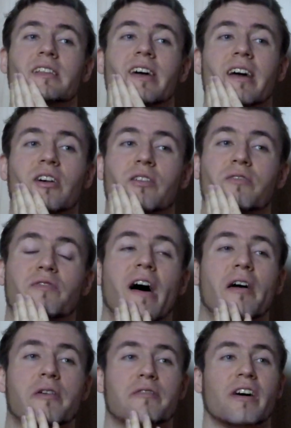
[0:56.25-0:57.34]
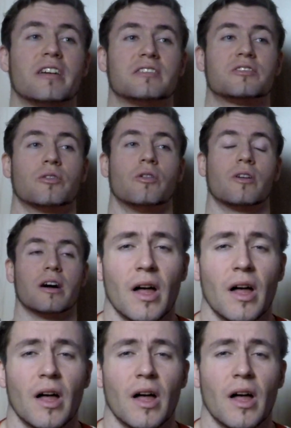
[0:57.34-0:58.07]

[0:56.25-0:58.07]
they look very, very strong.